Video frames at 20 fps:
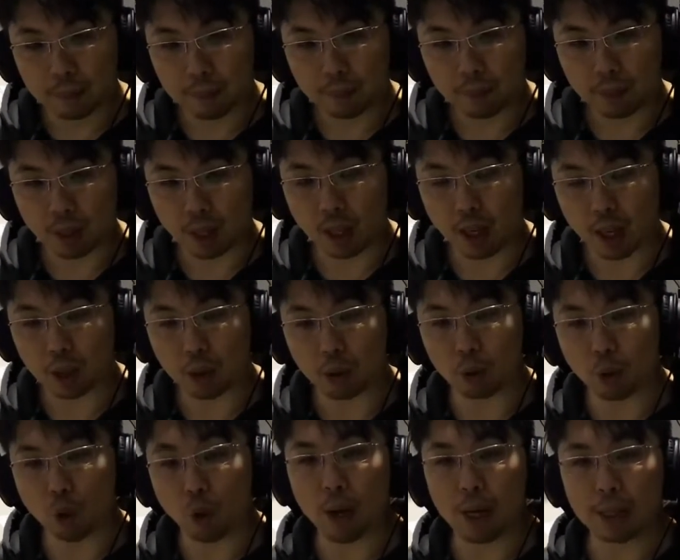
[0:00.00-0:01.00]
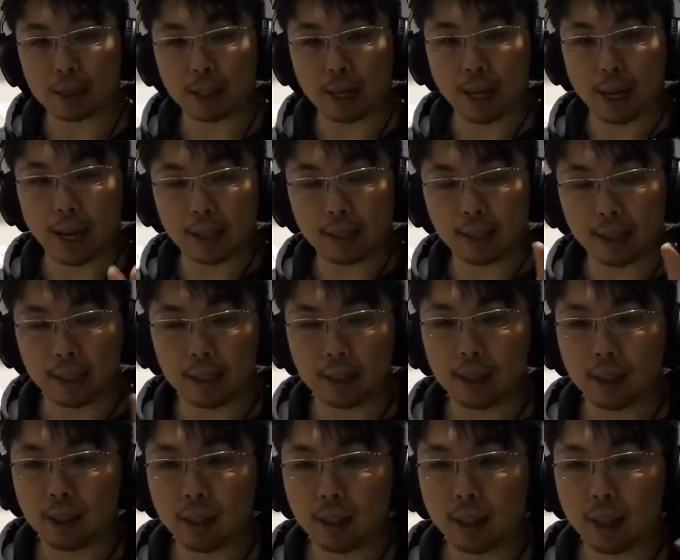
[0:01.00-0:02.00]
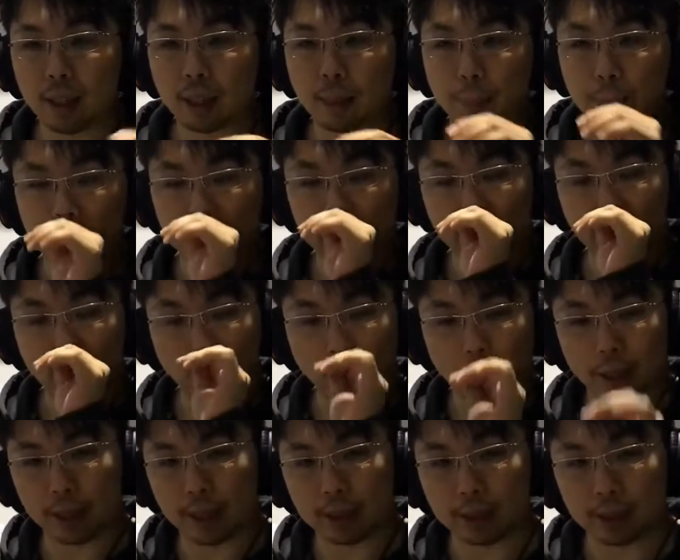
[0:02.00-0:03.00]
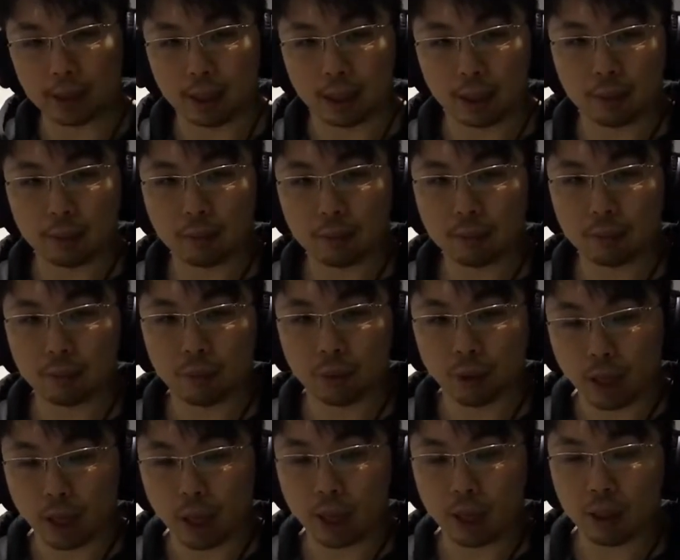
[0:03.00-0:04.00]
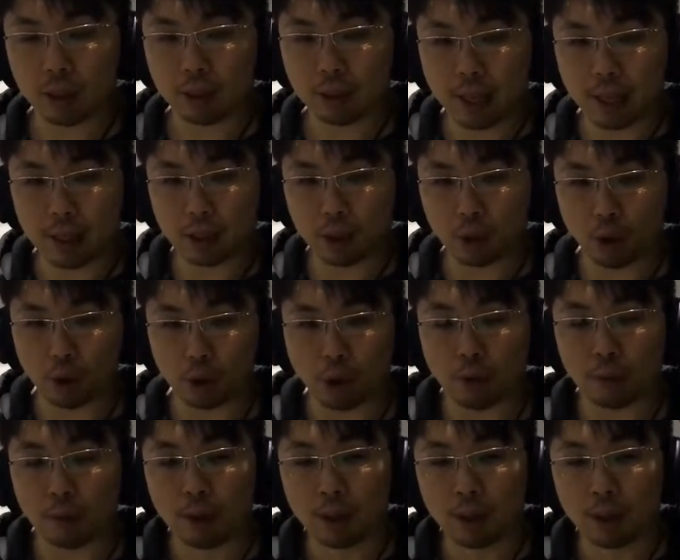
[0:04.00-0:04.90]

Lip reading: Okay, and you know where is the ending and the beginning call and answer. Okay, that is your job.